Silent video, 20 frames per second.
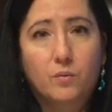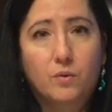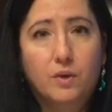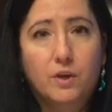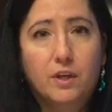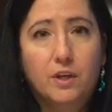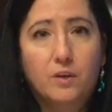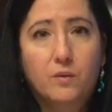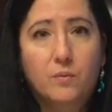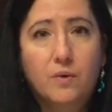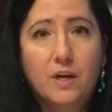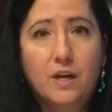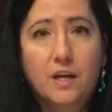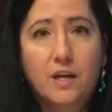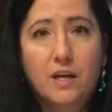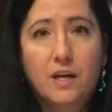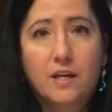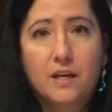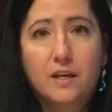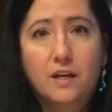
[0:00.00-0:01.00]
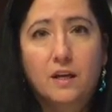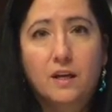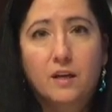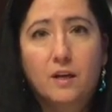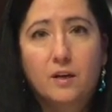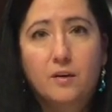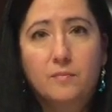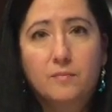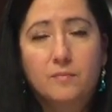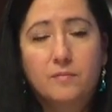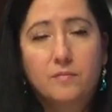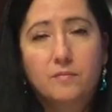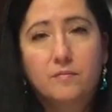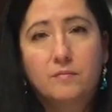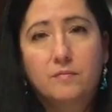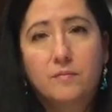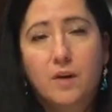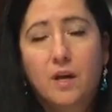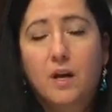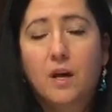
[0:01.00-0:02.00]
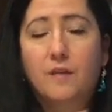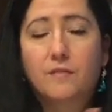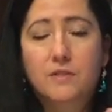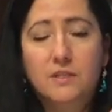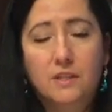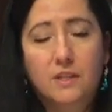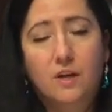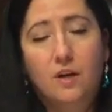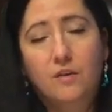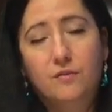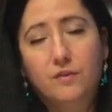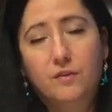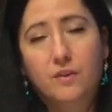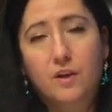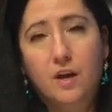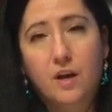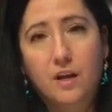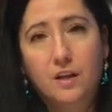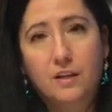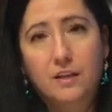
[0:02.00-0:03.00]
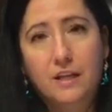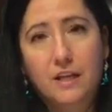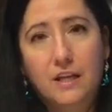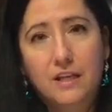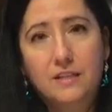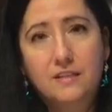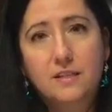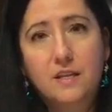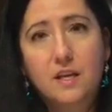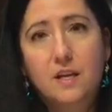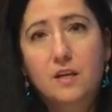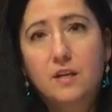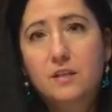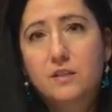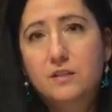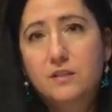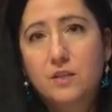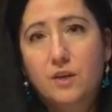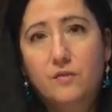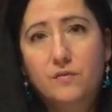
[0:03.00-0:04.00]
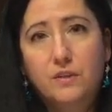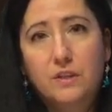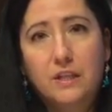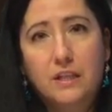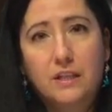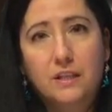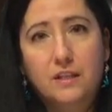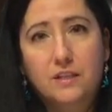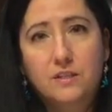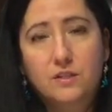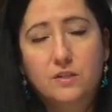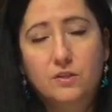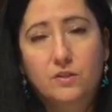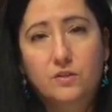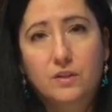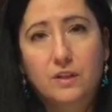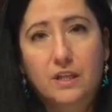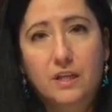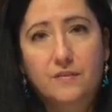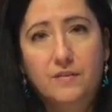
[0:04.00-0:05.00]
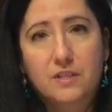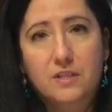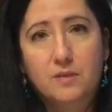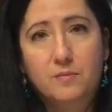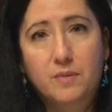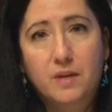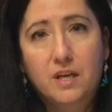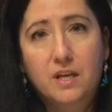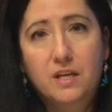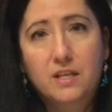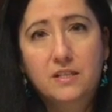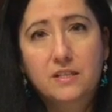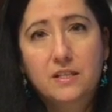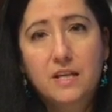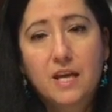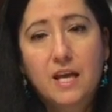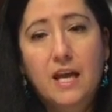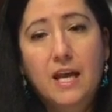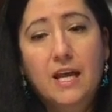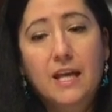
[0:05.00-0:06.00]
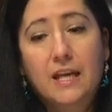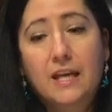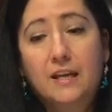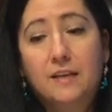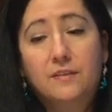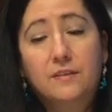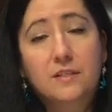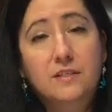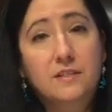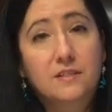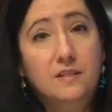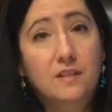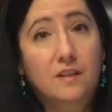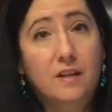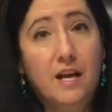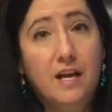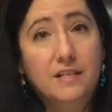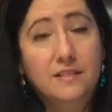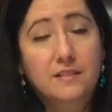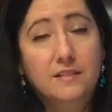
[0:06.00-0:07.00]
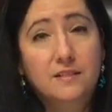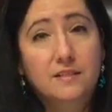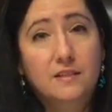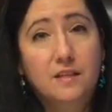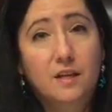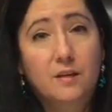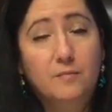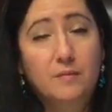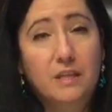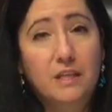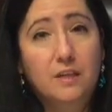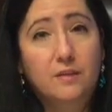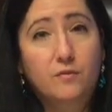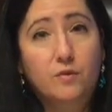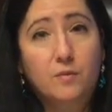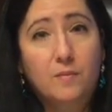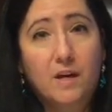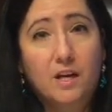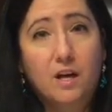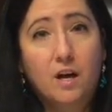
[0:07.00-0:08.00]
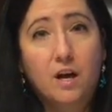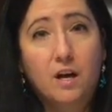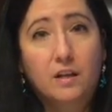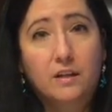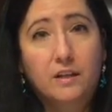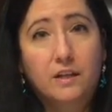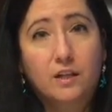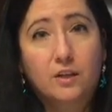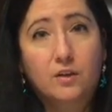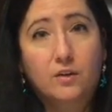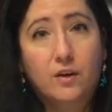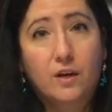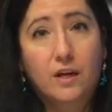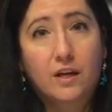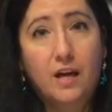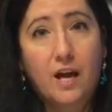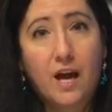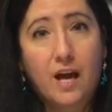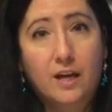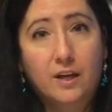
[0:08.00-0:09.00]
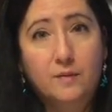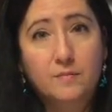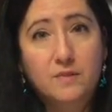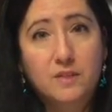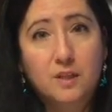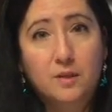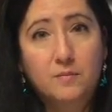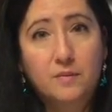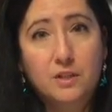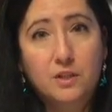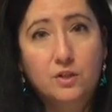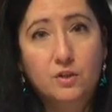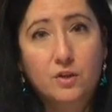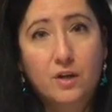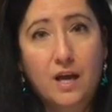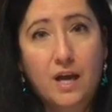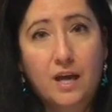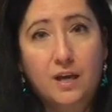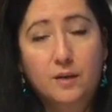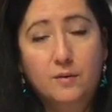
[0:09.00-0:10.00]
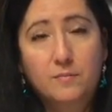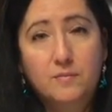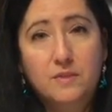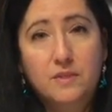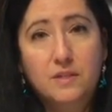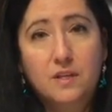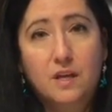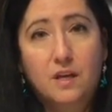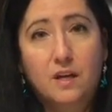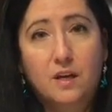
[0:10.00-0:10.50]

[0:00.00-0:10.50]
working away, obviously all for the holidays. So if you need us, certainly give us a buzz. And this is the last meeting for my colleague Greg Adams. Commissioner Adams